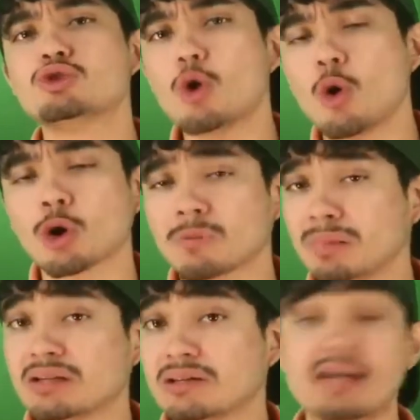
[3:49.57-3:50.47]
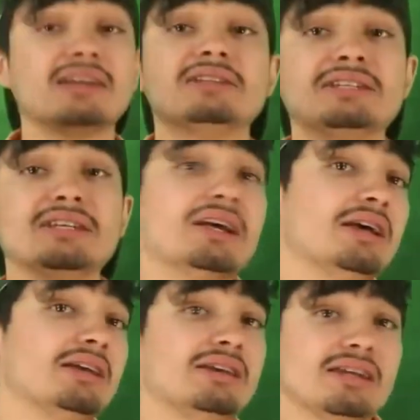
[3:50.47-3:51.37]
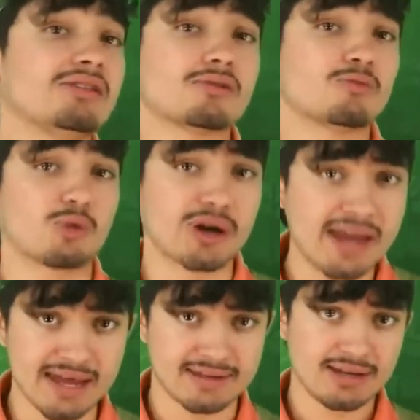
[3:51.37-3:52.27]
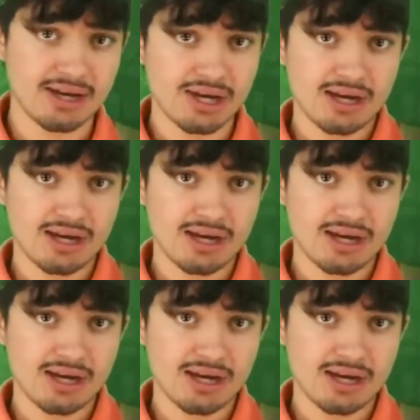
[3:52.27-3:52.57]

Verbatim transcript: the door, but luckily, neither were hit.